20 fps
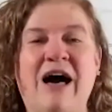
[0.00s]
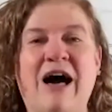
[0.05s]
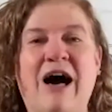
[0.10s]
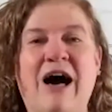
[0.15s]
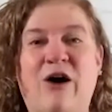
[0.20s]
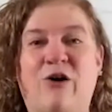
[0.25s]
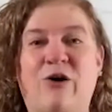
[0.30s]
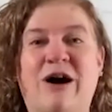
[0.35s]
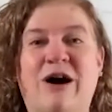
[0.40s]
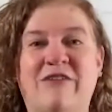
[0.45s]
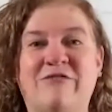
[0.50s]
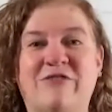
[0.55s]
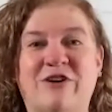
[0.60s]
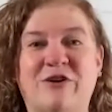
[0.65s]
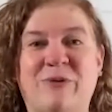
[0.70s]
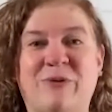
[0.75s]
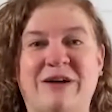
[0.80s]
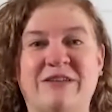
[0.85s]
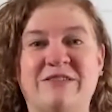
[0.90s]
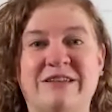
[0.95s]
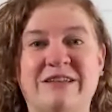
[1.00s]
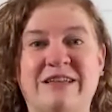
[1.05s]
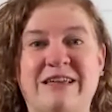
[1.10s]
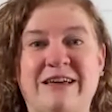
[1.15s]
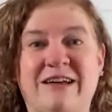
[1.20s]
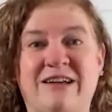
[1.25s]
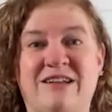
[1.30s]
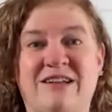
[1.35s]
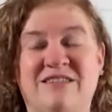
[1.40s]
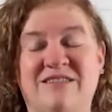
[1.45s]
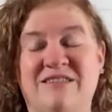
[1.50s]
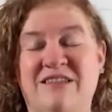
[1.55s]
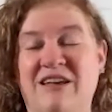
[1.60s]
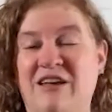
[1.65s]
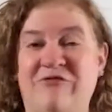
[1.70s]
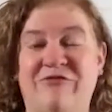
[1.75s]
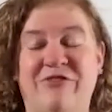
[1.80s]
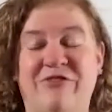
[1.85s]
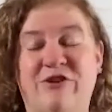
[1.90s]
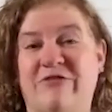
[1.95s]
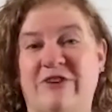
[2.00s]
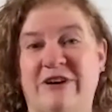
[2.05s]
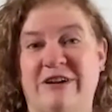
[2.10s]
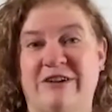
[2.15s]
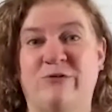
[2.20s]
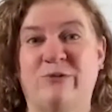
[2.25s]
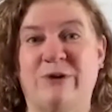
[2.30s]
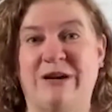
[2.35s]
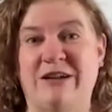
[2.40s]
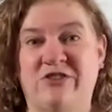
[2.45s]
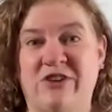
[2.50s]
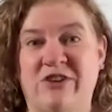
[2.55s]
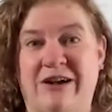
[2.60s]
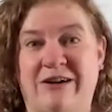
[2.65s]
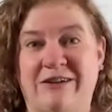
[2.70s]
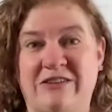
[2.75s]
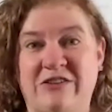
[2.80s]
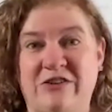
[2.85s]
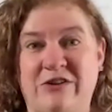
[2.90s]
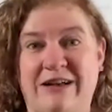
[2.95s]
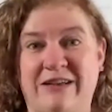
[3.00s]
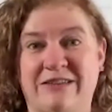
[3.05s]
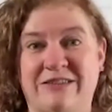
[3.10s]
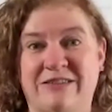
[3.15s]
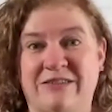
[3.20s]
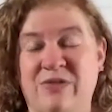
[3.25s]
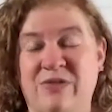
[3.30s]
However, once again, feel free to reach out to us.